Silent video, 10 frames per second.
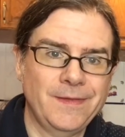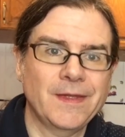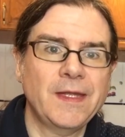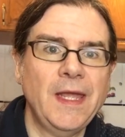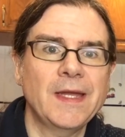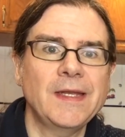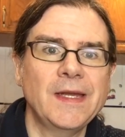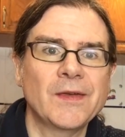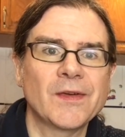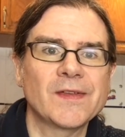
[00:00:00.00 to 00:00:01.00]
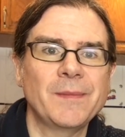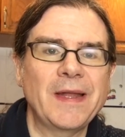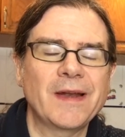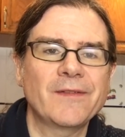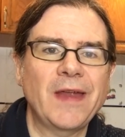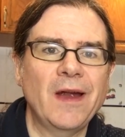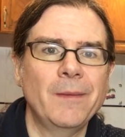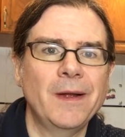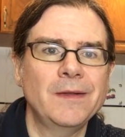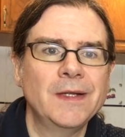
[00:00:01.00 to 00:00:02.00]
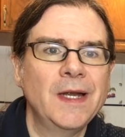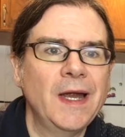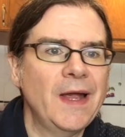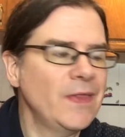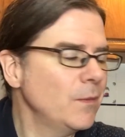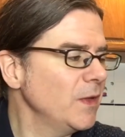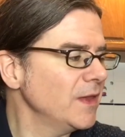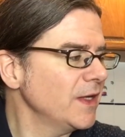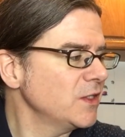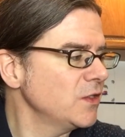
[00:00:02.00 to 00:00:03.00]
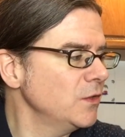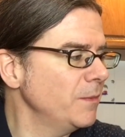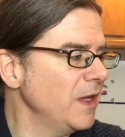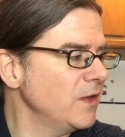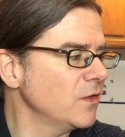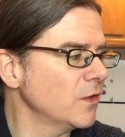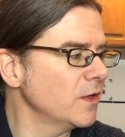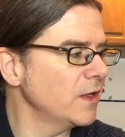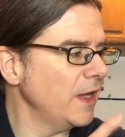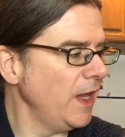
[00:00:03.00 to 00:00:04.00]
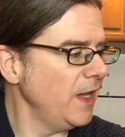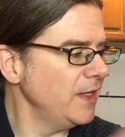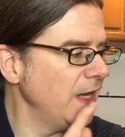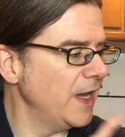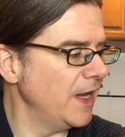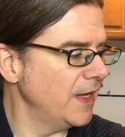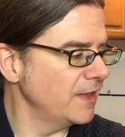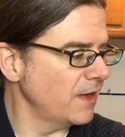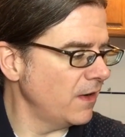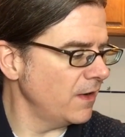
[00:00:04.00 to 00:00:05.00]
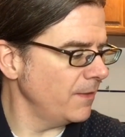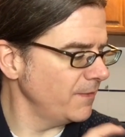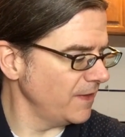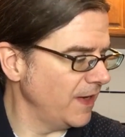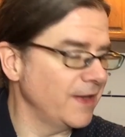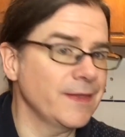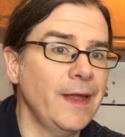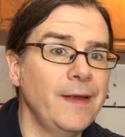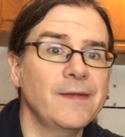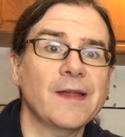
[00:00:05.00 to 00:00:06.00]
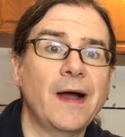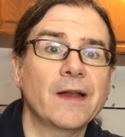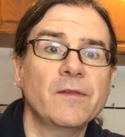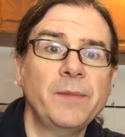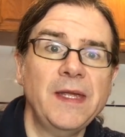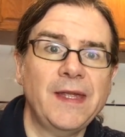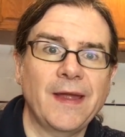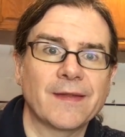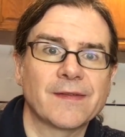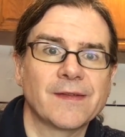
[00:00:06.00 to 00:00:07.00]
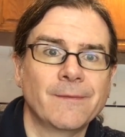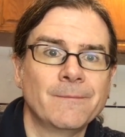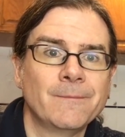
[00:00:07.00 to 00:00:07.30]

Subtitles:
The candy innards are made out of caramel. And then we like to make your head and arms and legs out of pecans.